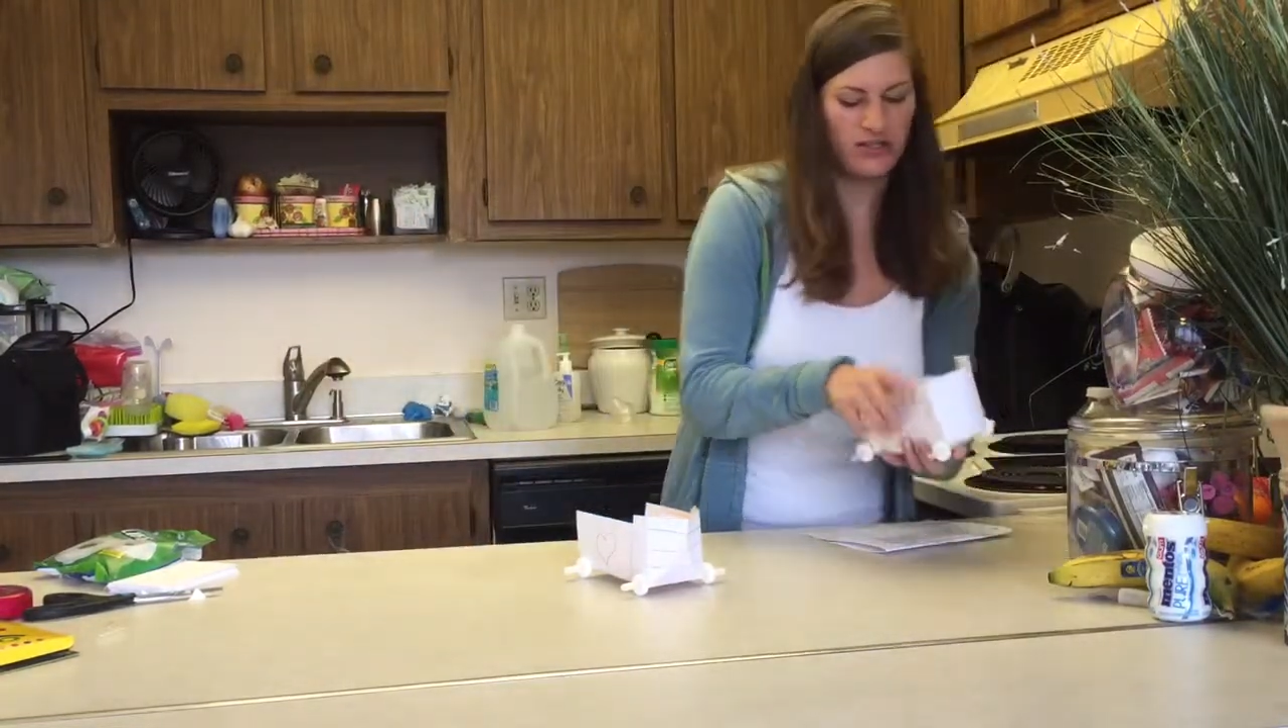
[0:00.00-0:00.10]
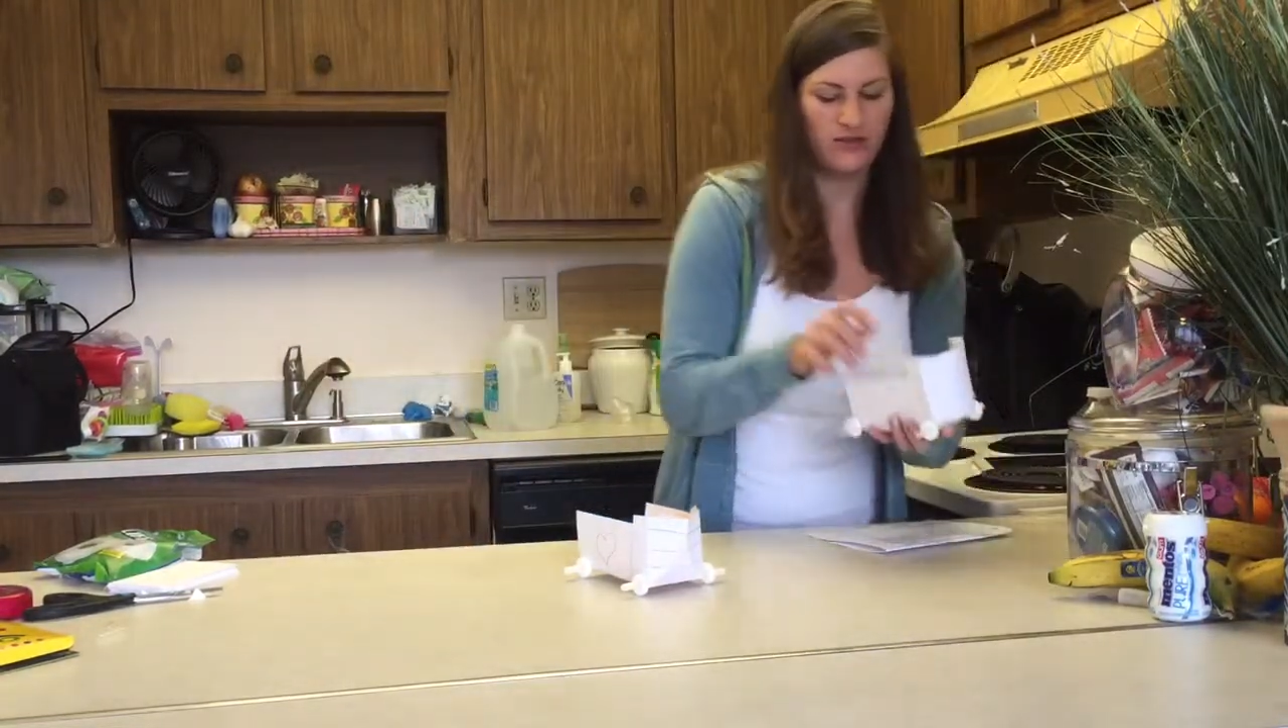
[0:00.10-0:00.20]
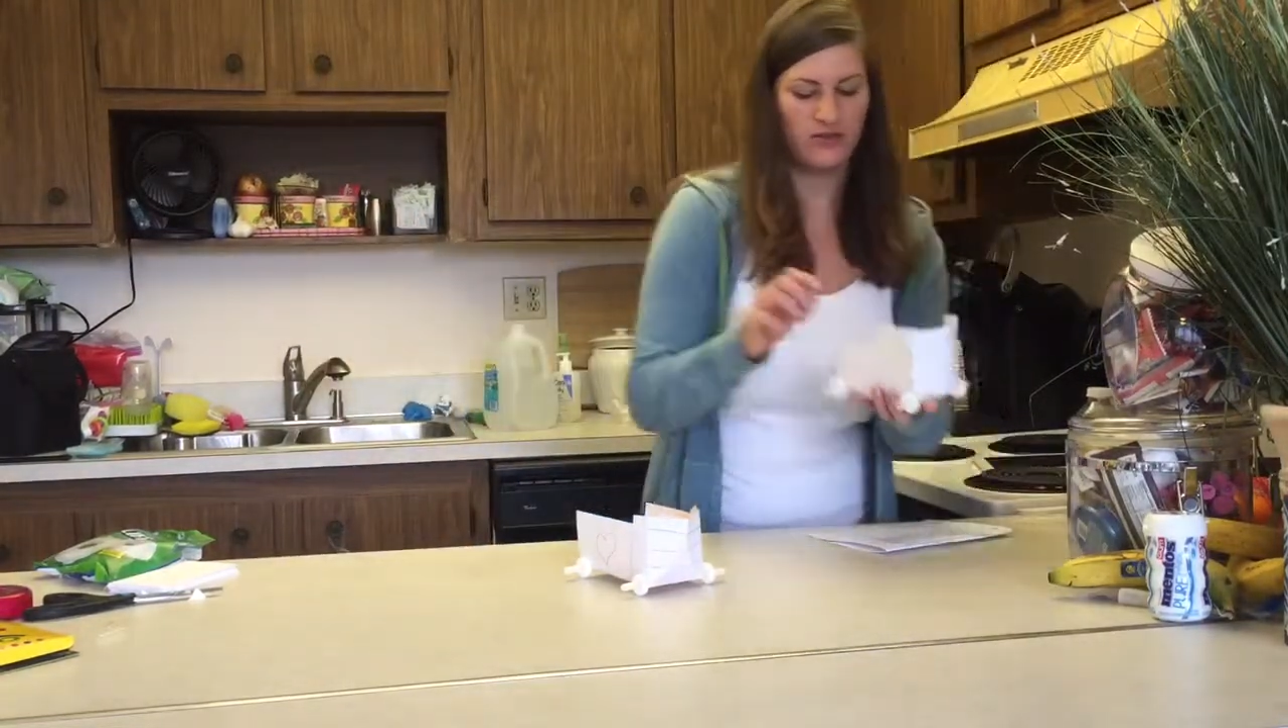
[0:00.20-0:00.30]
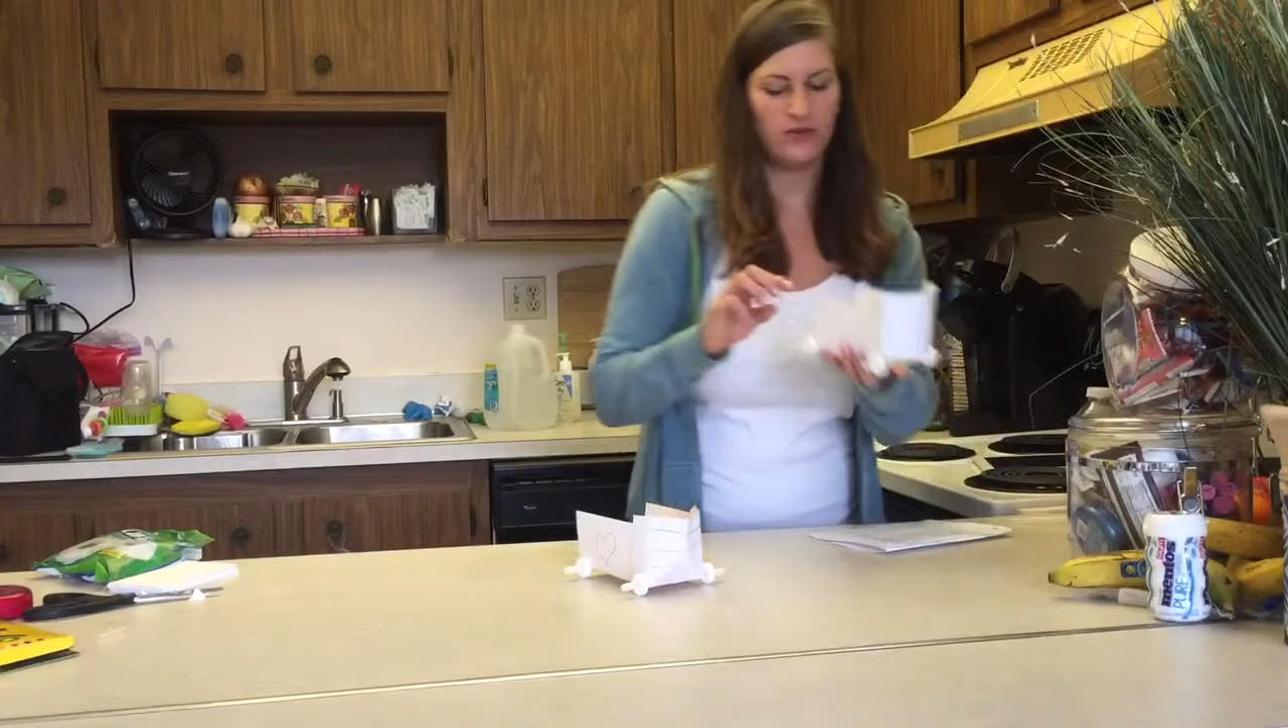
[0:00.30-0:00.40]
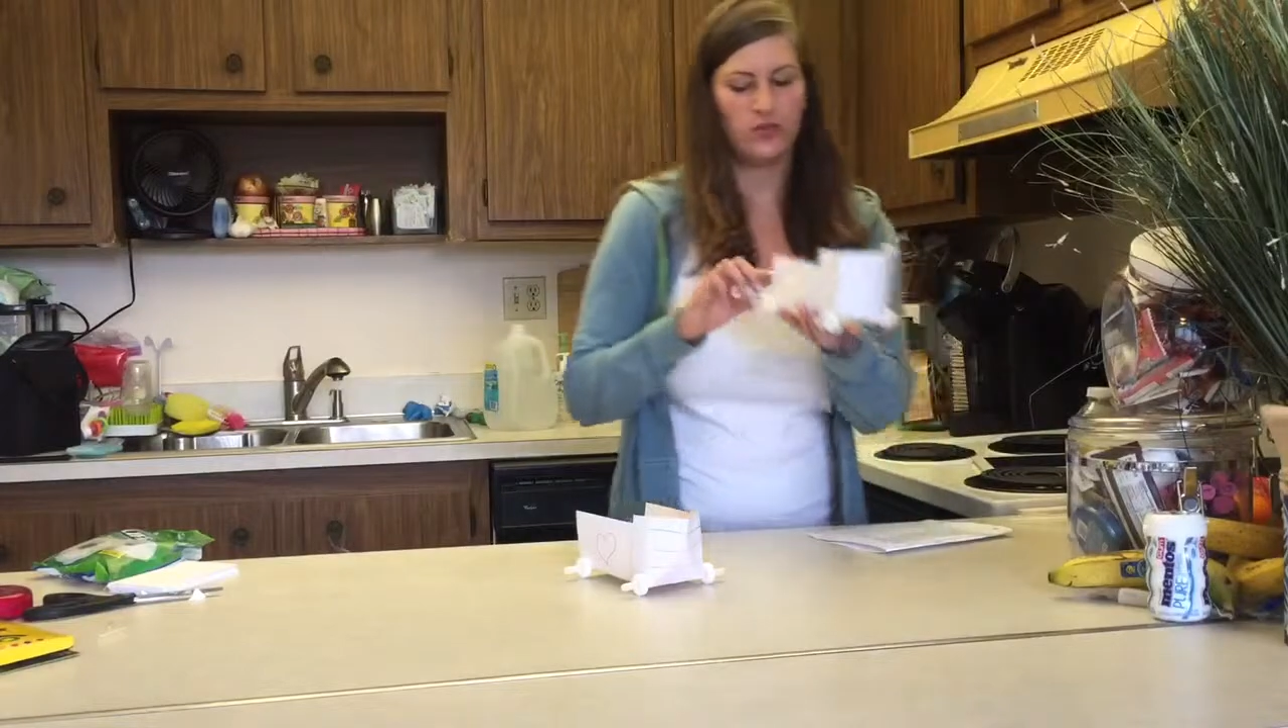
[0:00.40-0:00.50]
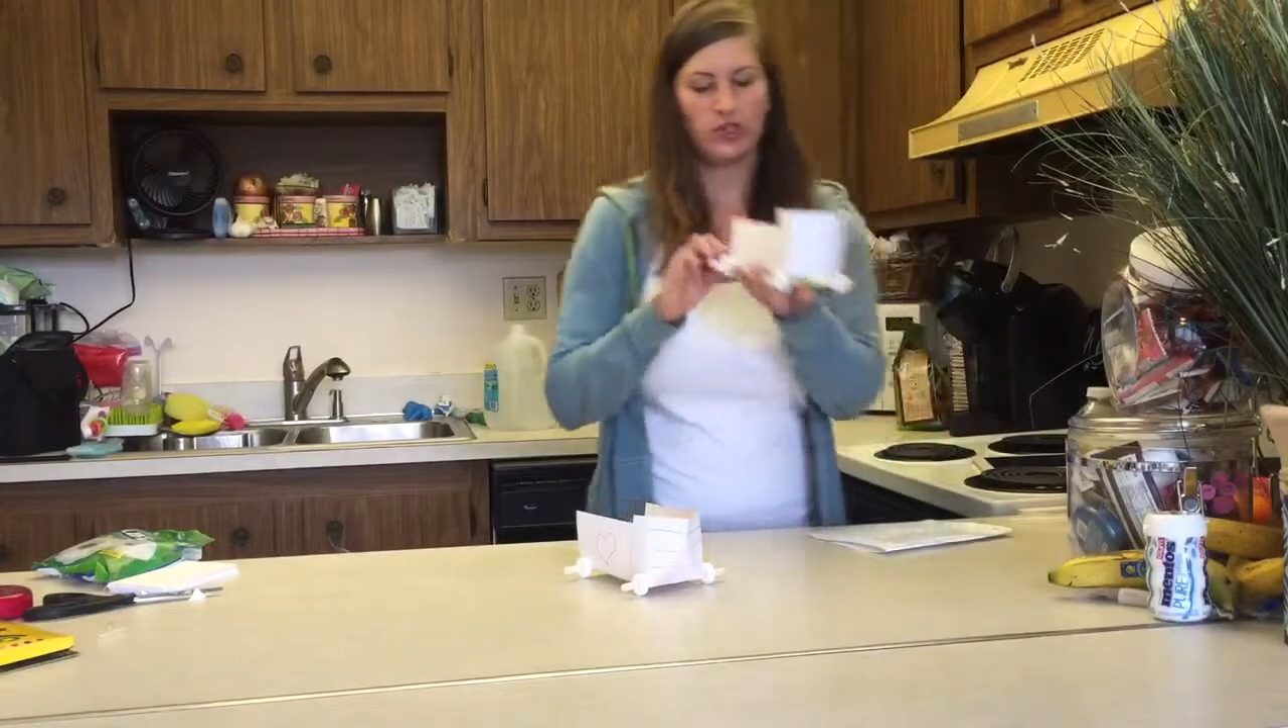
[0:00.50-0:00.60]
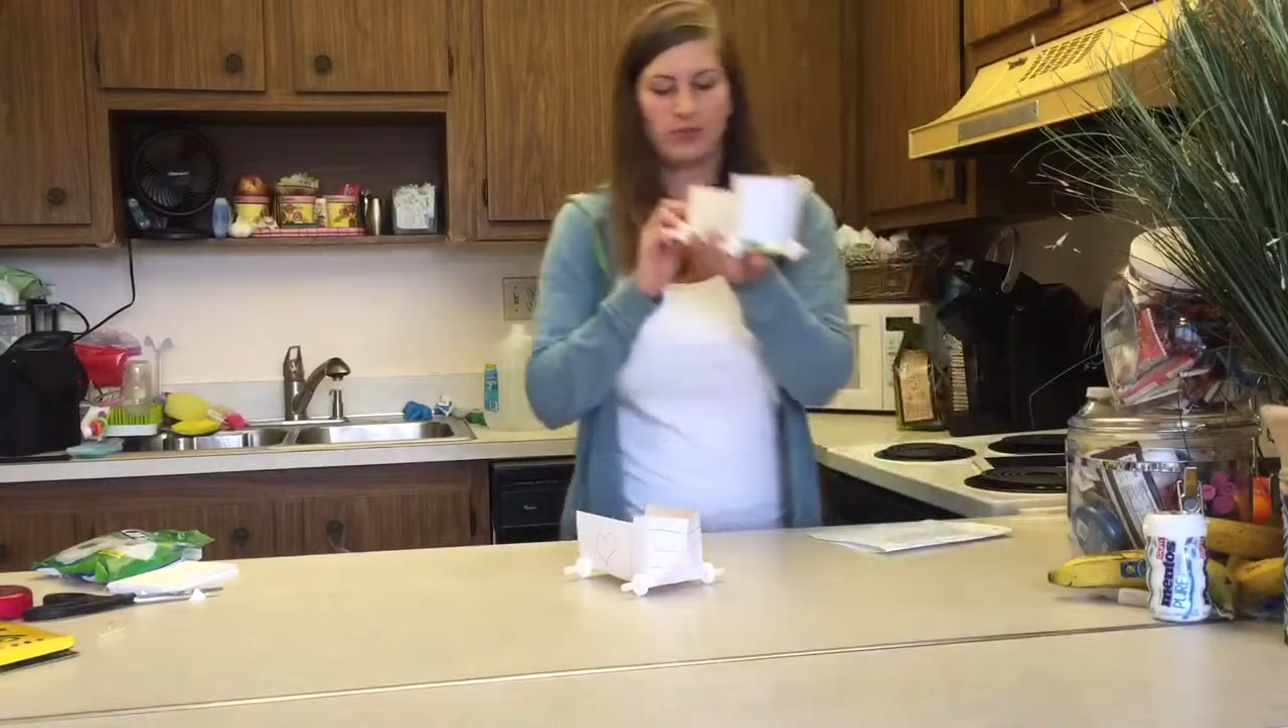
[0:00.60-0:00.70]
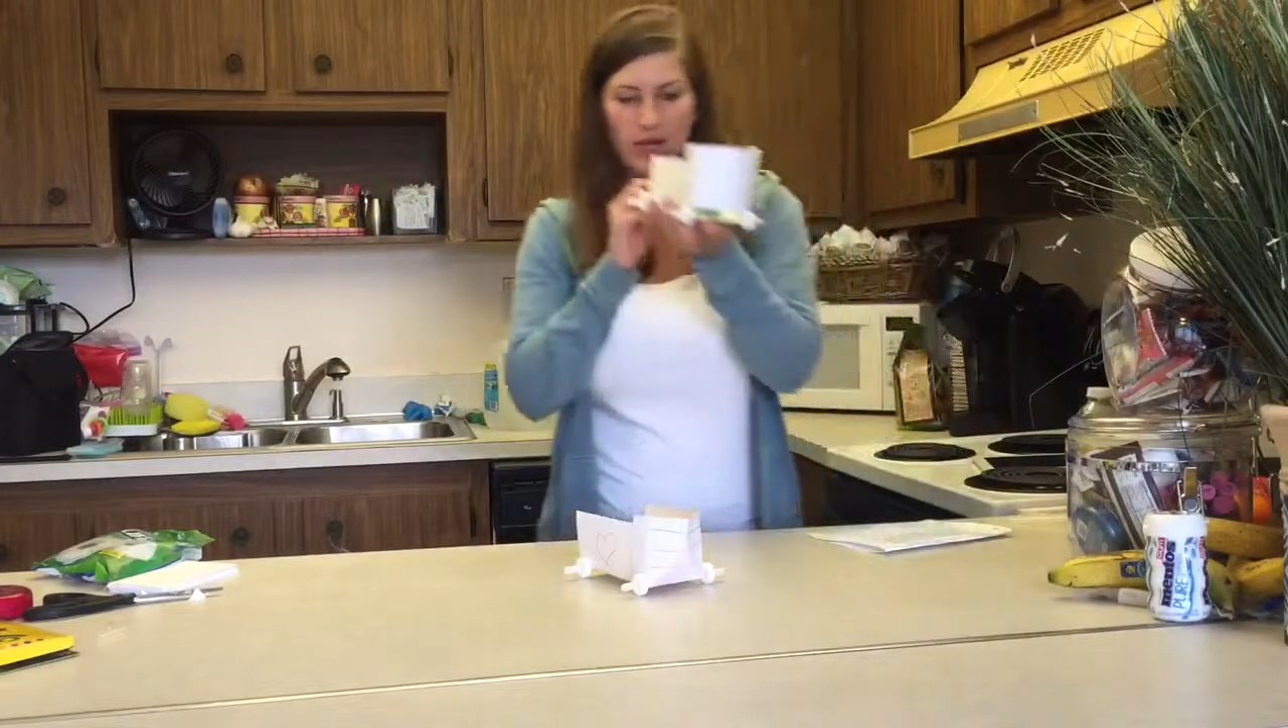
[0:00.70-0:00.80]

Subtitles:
too since we just